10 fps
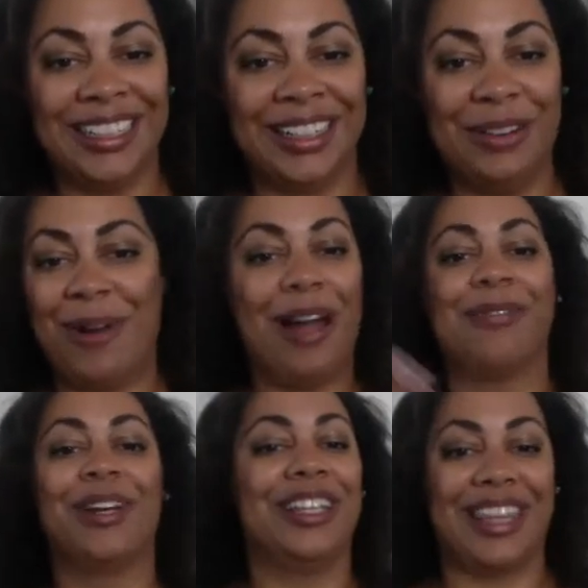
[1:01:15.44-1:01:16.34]
Why
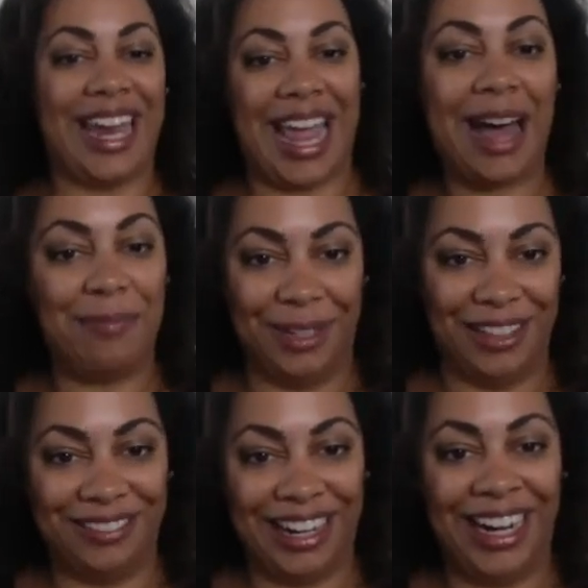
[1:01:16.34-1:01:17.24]
wouldn't that
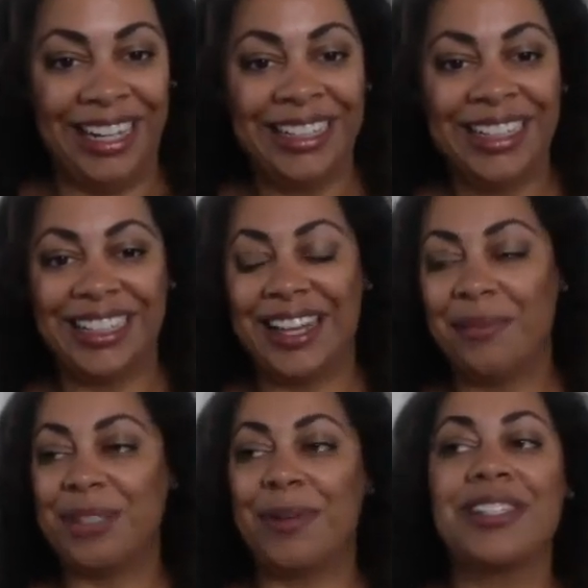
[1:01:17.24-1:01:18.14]
happen, right?
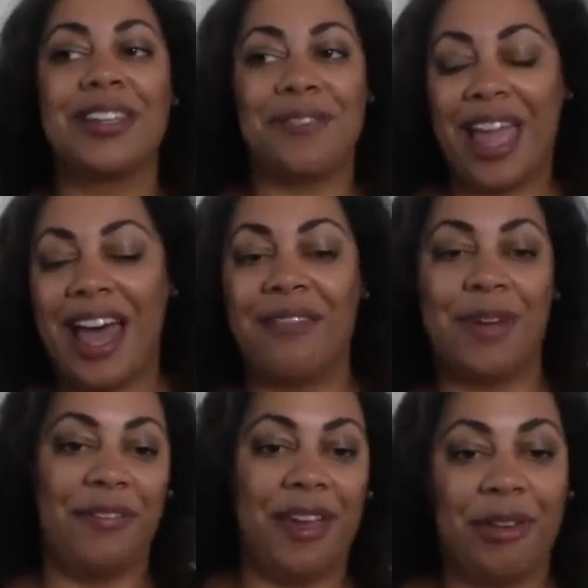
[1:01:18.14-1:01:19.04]
Especially if I have
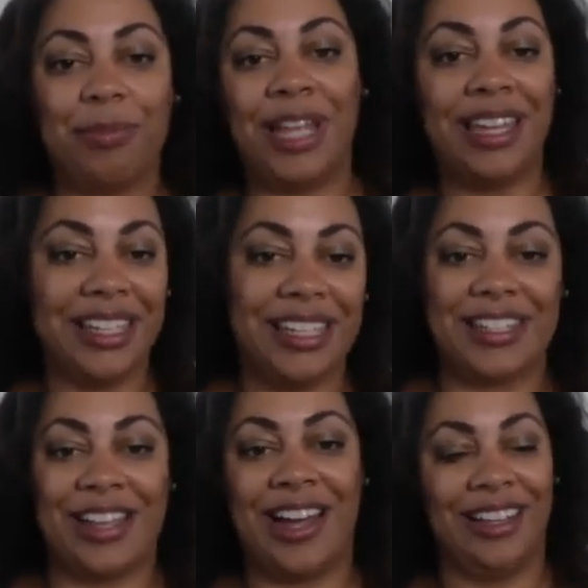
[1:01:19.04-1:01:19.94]
my favorite playlists
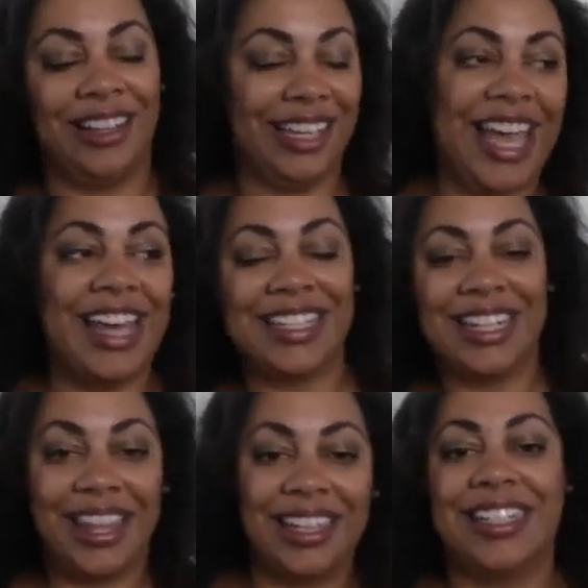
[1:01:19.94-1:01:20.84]
on. Like, yeah, it's
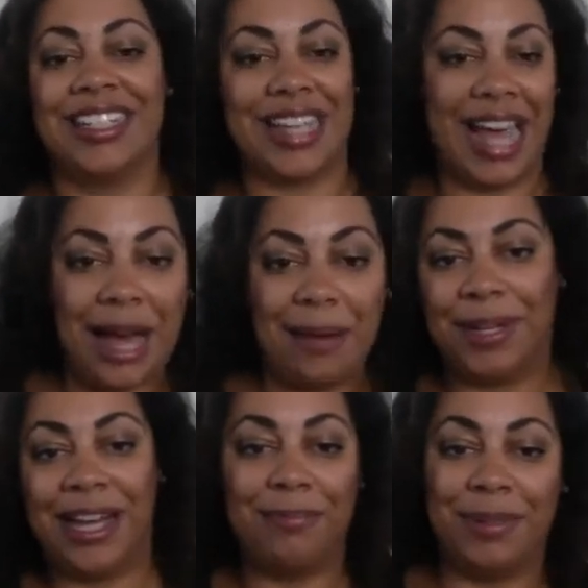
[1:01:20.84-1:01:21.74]
nothing. Just hop
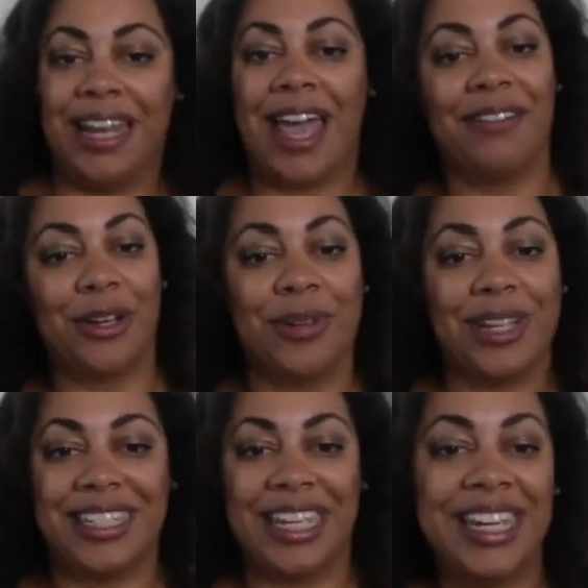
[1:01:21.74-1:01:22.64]
up and have a
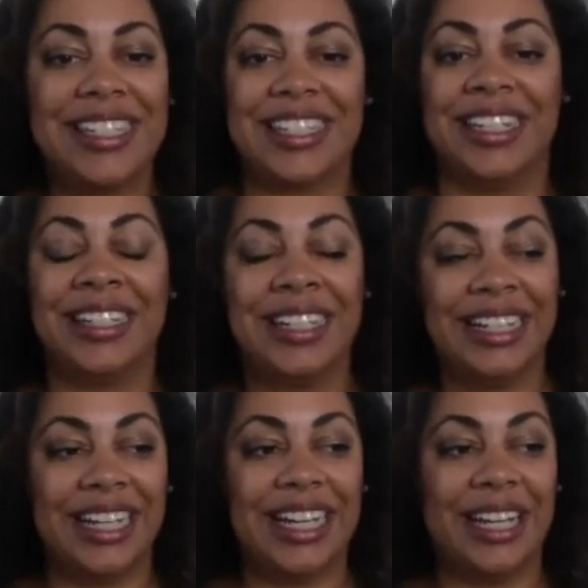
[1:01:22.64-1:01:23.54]
quick dance and
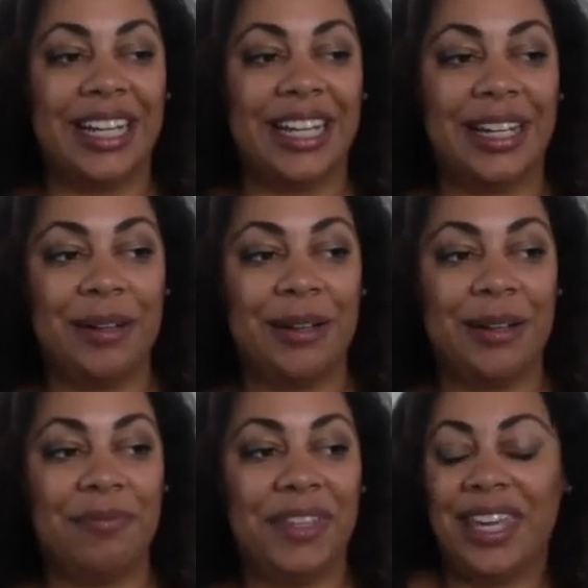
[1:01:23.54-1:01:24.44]

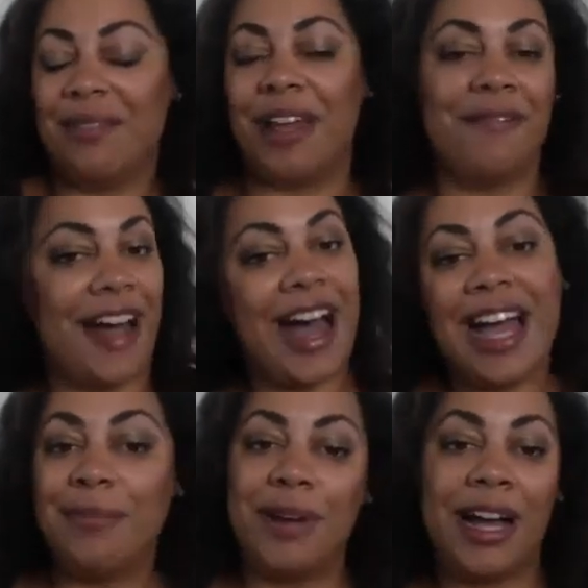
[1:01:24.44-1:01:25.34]
get my
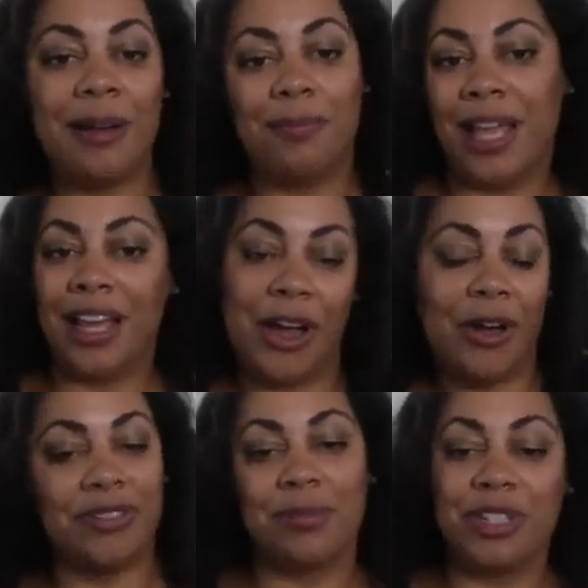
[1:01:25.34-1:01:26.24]
vibe up, let
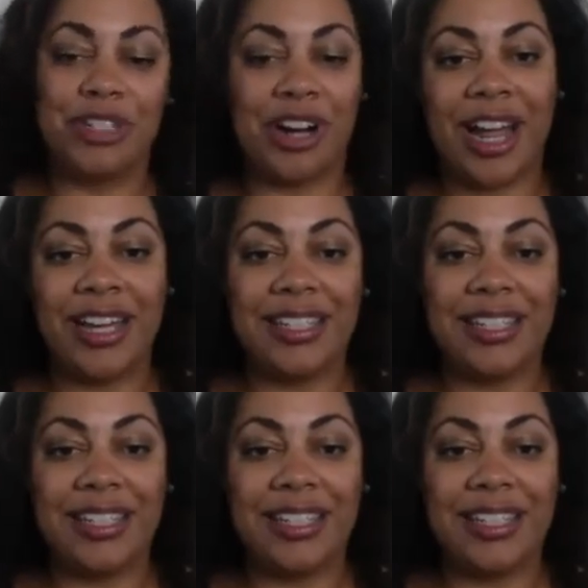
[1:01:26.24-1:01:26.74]
go of some stress,